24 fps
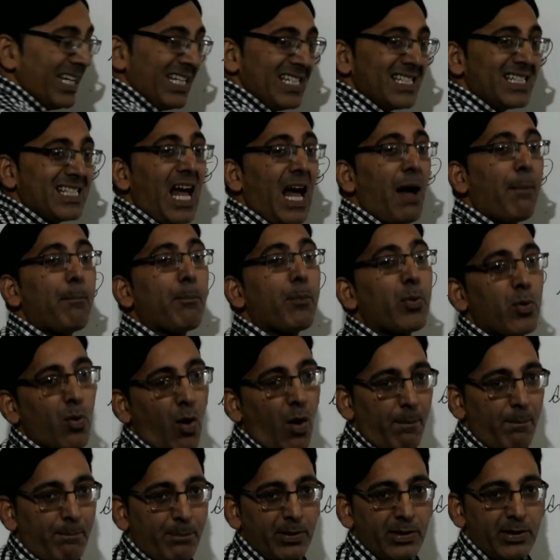means a
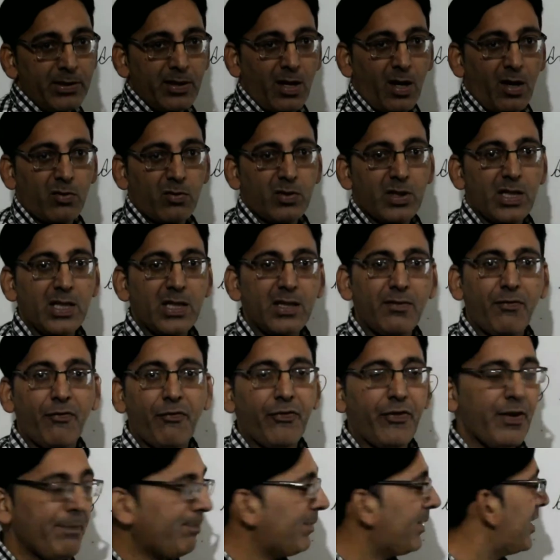proper noun. In the
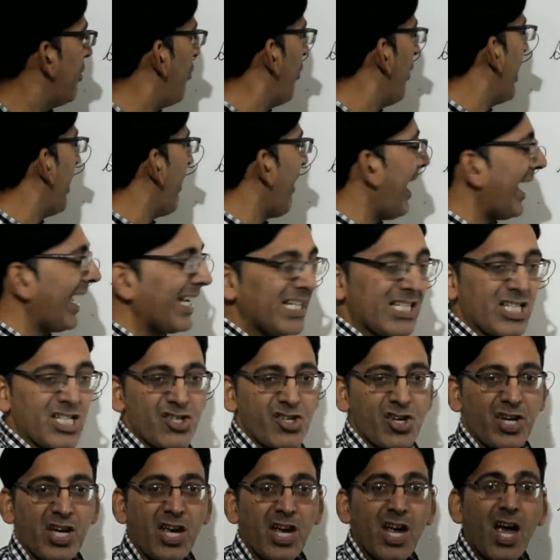fifth
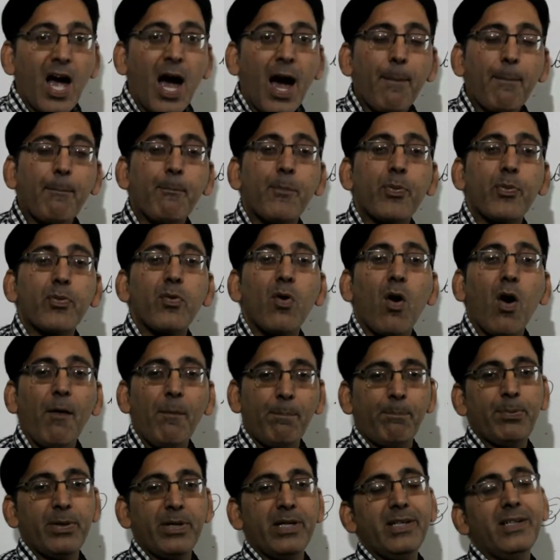variety, a
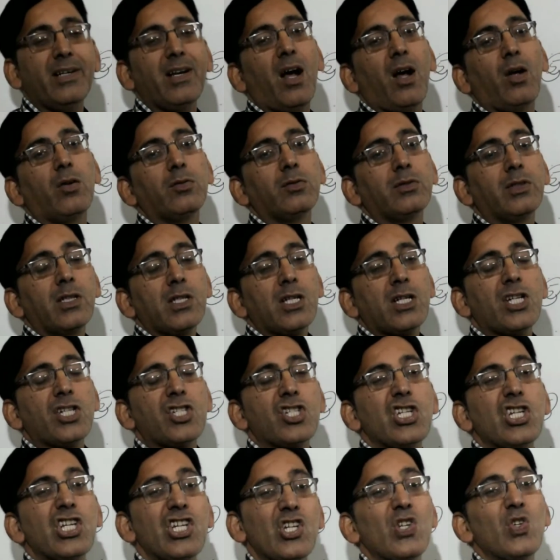proper noun
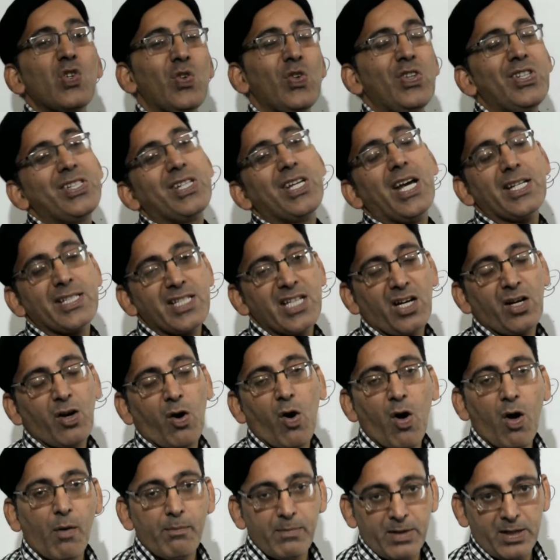is used as a
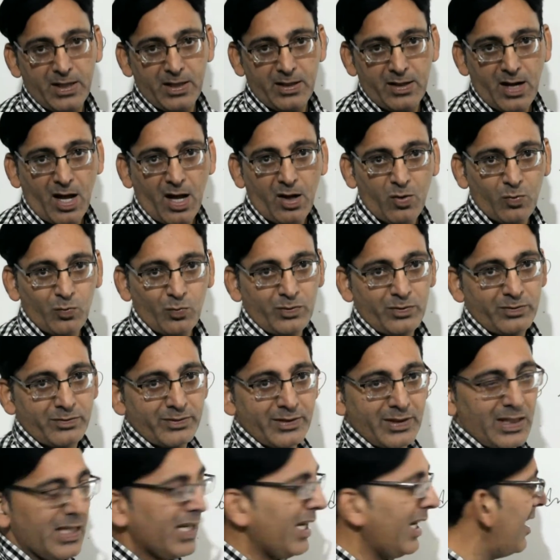common noun.
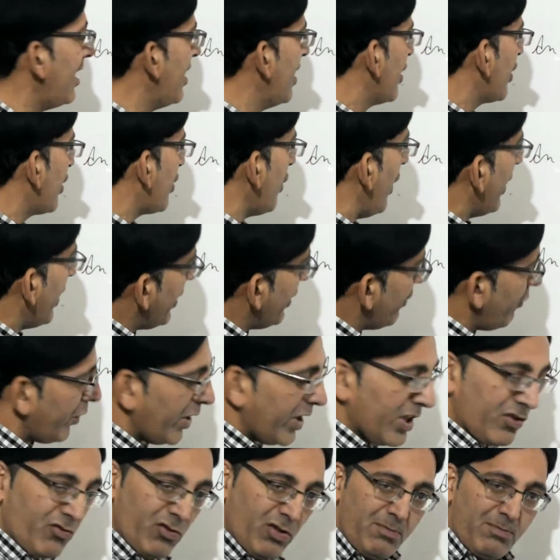Clear? So
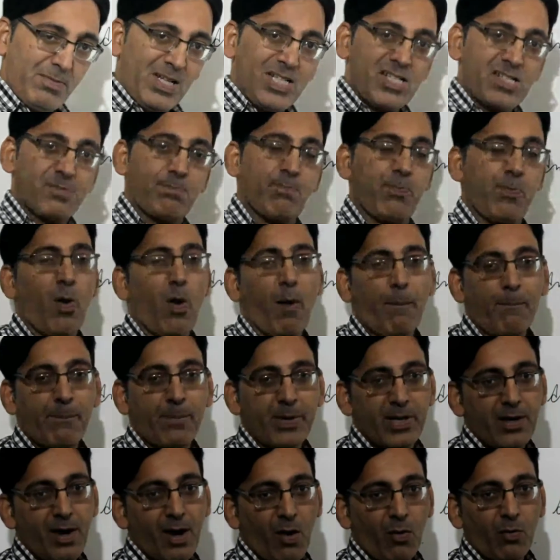individual means
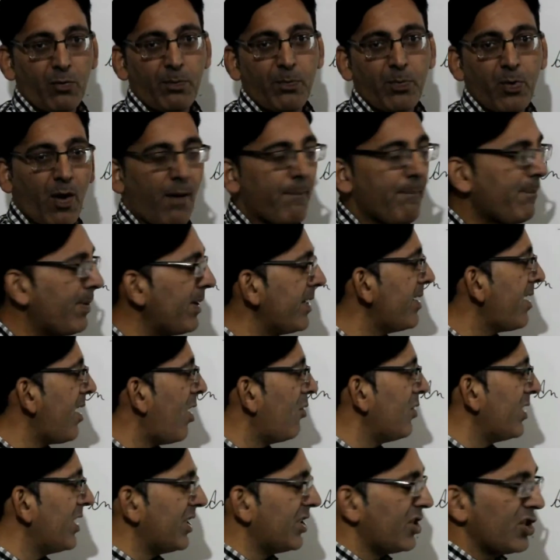proper noun. Proper
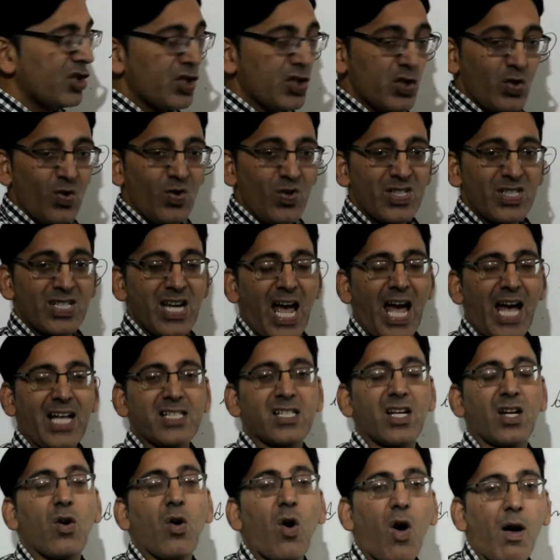noun is used
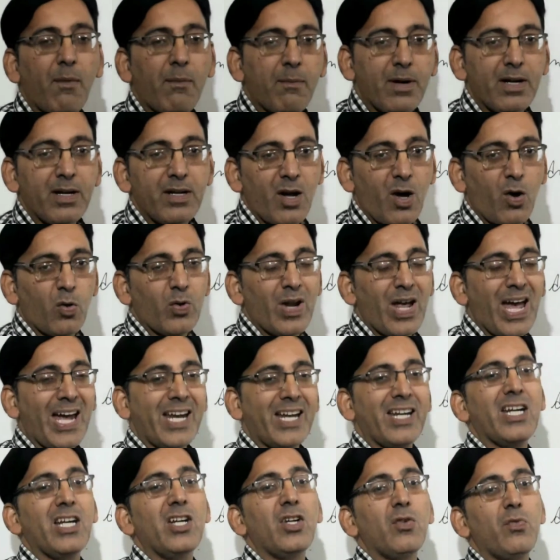as a common noun
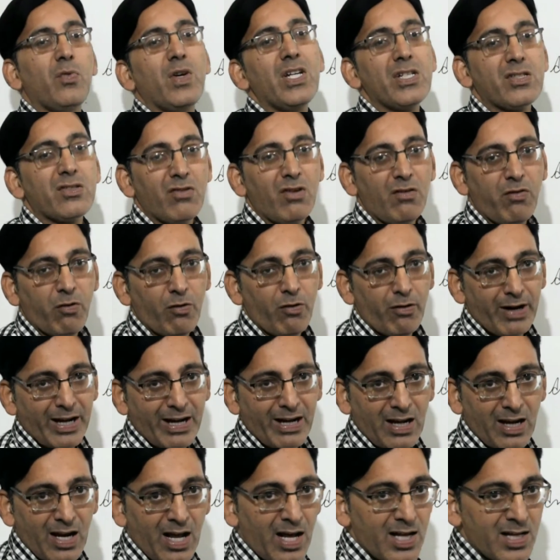and individual for a
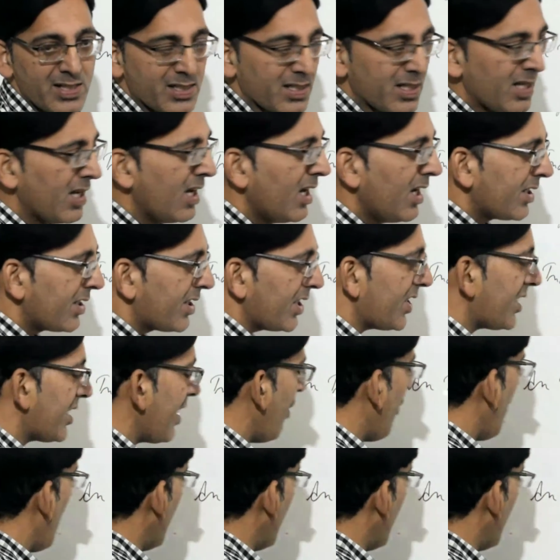class. Just